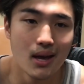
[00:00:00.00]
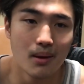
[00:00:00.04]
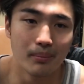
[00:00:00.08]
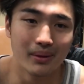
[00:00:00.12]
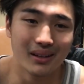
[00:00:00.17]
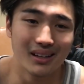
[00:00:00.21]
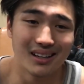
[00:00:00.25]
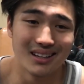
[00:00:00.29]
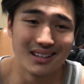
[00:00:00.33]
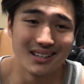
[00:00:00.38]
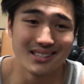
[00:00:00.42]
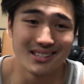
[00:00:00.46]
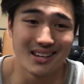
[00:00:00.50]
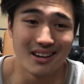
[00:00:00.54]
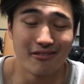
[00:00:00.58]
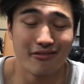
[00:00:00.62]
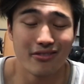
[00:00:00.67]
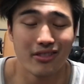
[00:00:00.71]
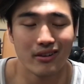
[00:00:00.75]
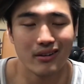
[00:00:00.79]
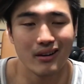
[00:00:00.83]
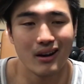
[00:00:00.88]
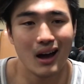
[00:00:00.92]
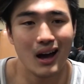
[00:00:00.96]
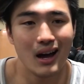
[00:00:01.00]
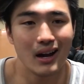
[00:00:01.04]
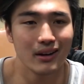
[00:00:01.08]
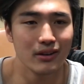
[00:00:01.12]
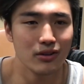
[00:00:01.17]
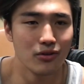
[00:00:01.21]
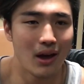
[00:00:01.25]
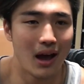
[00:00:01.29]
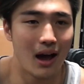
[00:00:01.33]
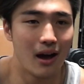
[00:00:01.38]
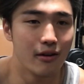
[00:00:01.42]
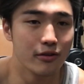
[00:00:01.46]
because if they're
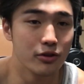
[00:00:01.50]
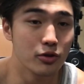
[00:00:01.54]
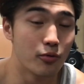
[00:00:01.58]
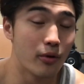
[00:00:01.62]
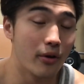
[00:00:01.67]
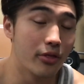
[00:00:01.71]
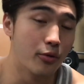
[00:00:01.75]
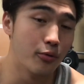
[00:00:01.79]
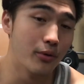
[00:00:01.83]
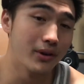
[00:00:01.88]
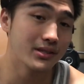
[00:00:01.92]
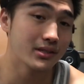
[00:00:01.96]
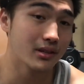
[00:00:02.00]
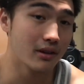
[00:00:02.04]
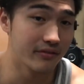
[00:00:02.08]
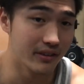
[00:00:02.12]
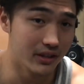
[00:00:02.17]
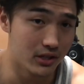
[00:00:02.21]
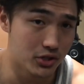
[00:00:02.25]
not, you run the risk of